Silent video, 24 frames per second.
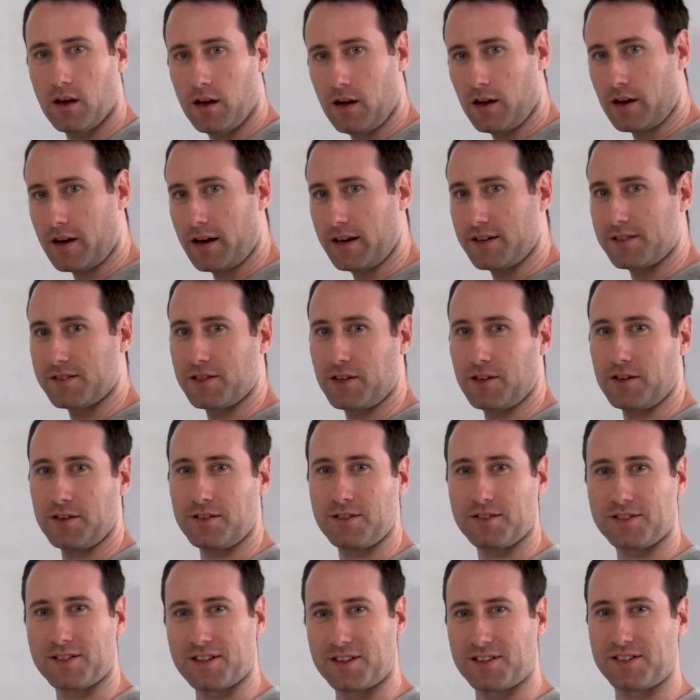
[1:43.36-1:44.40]
Okay, so
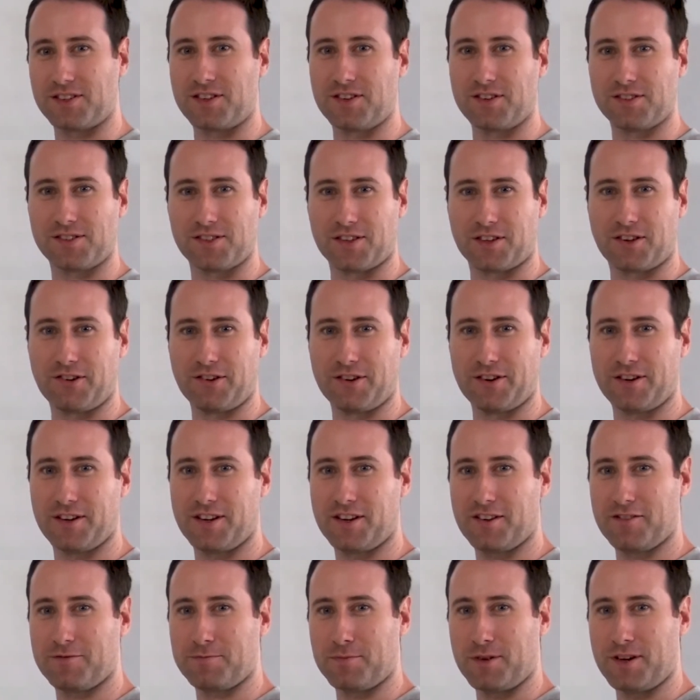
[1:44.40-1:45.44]
just excuse the
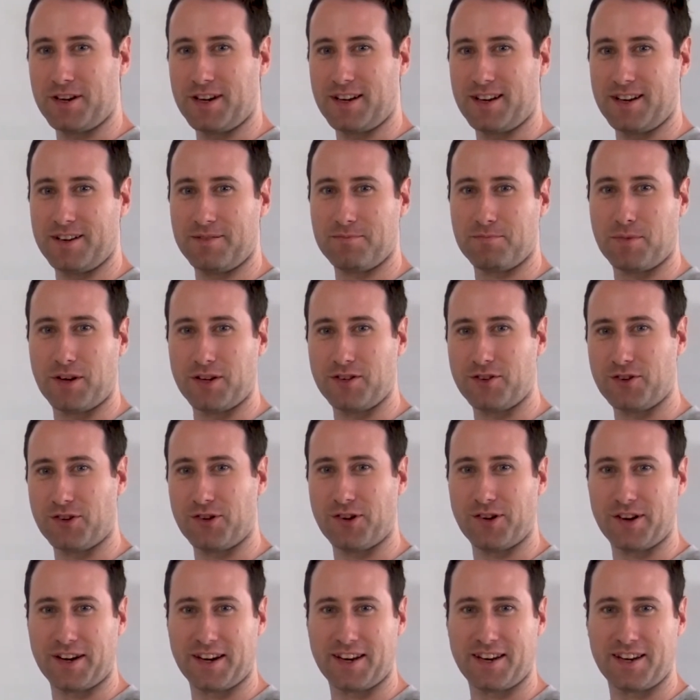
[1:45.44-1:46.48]
crudity of my
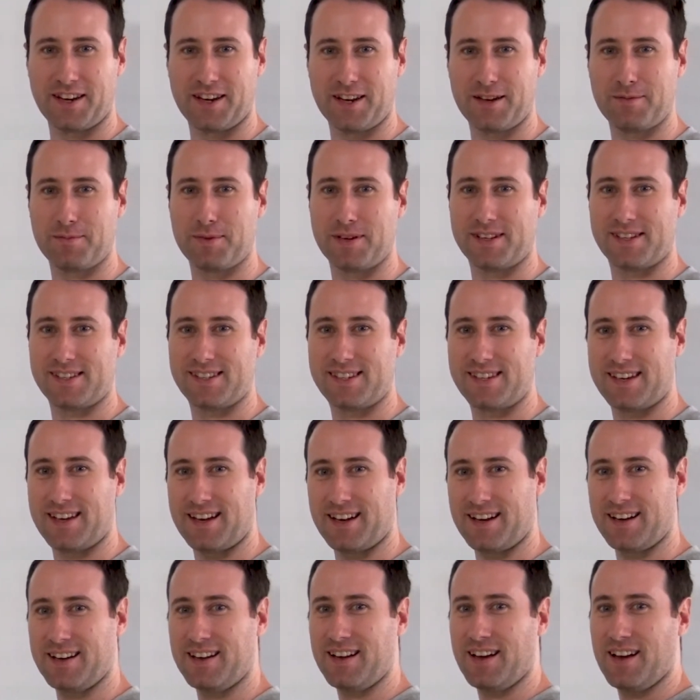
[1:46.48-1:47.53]
drawing here, but
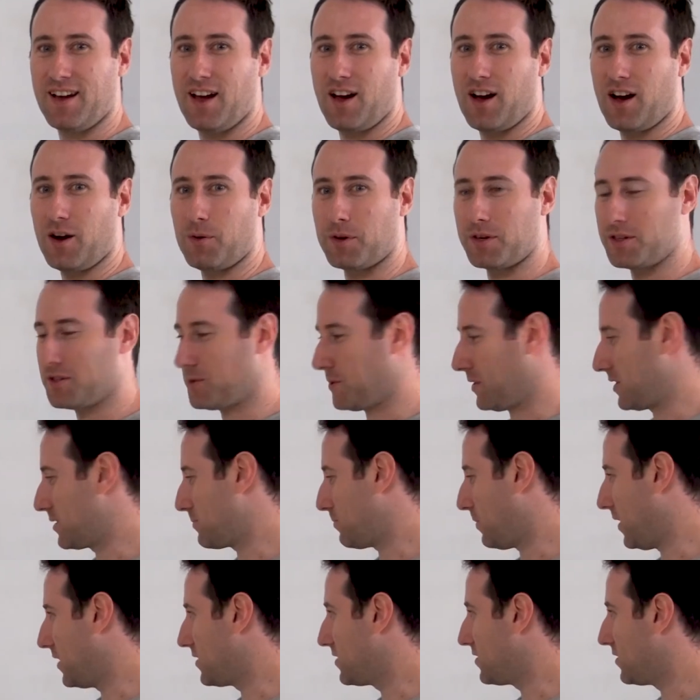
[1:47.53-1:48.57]
I wanted to
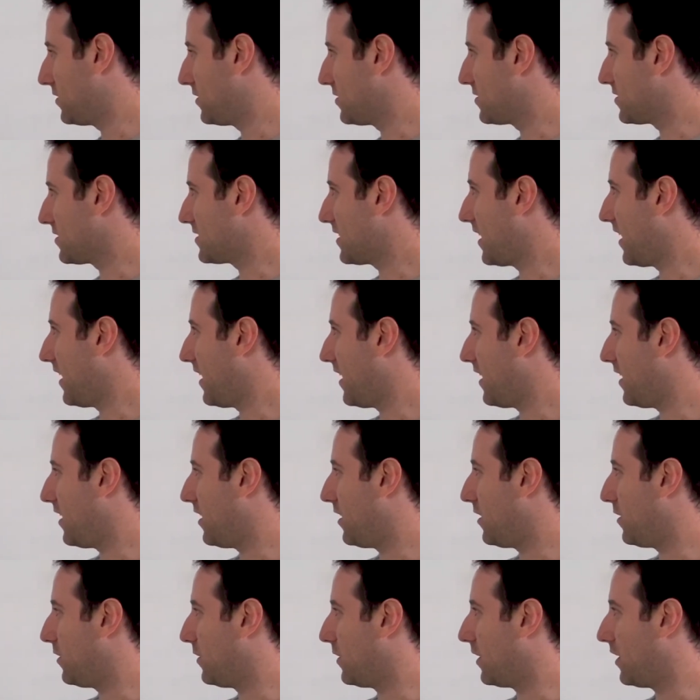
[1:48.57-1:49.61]
explain to you just
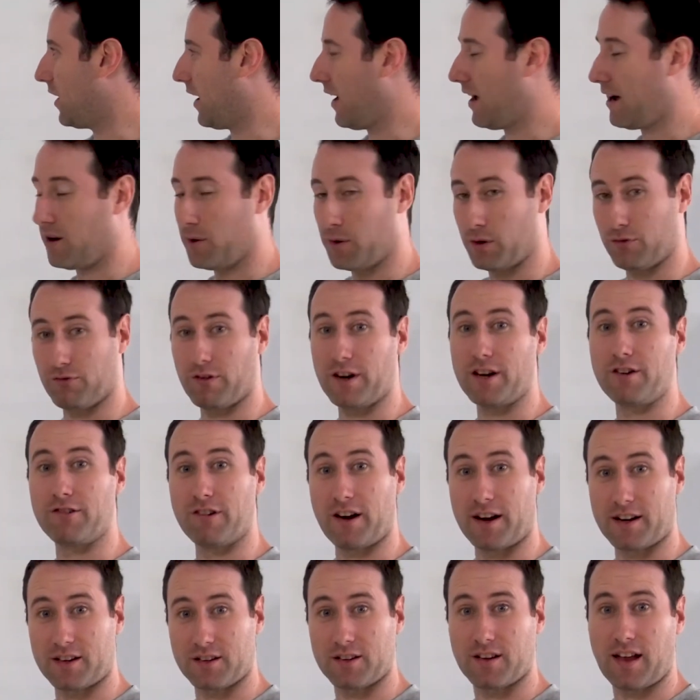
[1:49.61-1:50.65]
how a
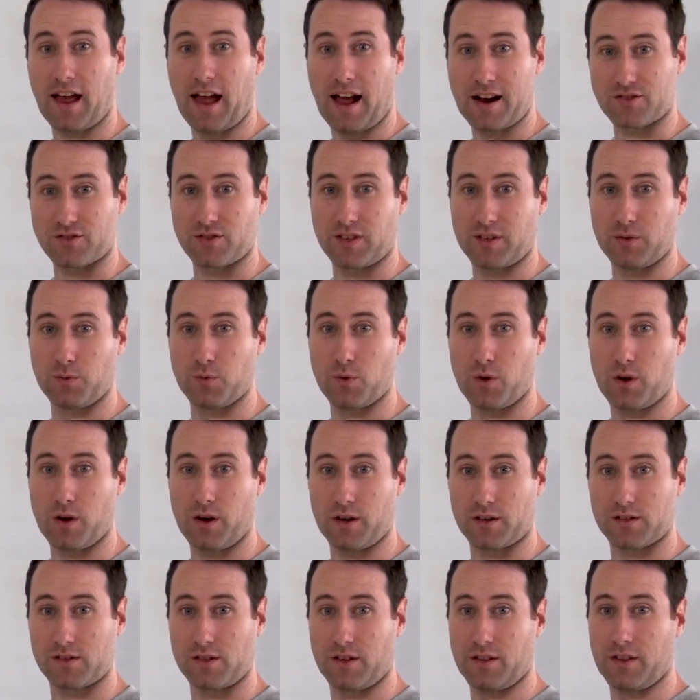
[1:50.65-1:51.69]
redirect actually
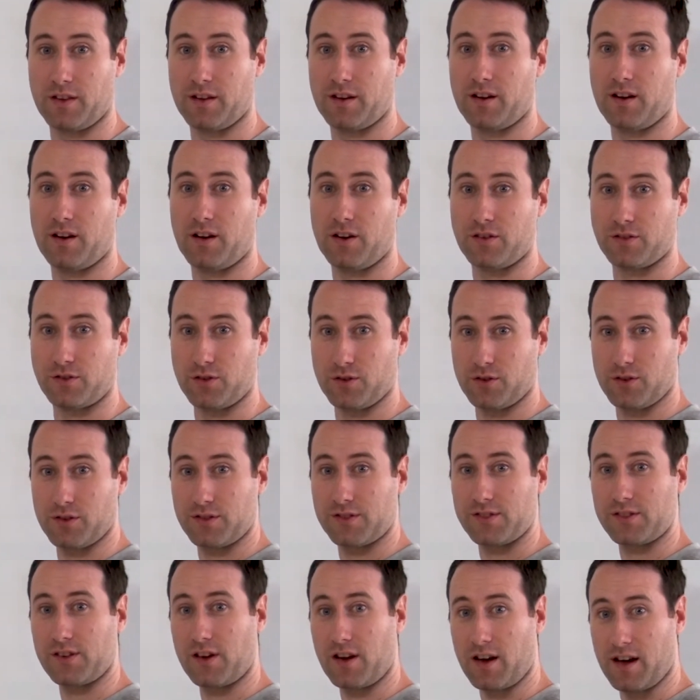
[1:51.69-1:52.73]
works on your
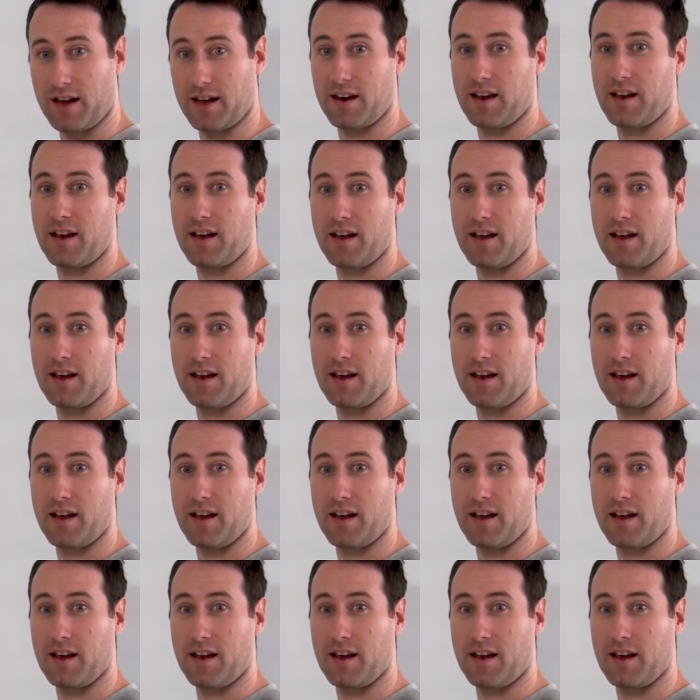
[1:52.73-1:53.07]
site